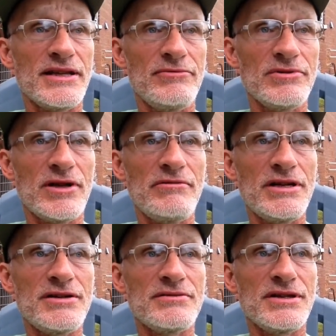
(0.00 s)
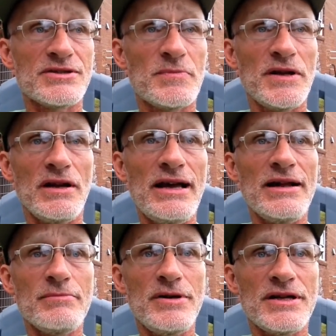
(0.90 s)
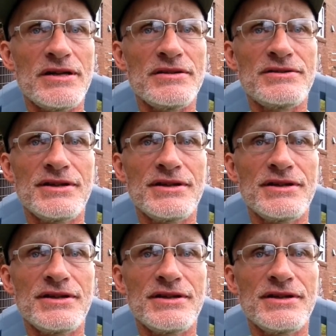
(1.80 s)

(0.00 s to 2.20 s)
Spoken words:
They will go in and spend a lot of money